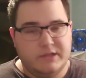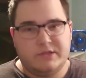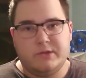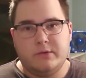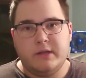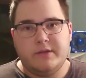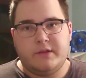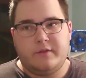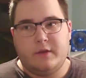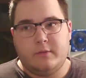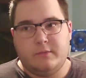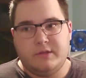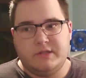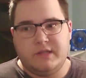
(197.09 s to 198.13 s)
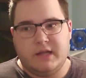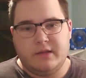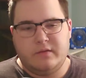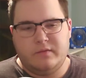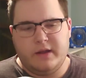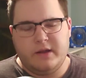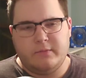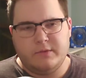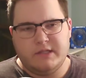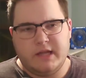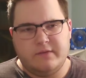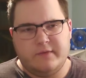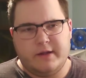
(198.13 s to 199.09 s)
The story of the film was done
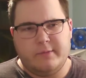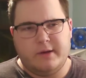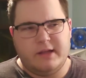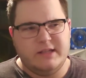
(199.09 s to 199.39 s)
very well.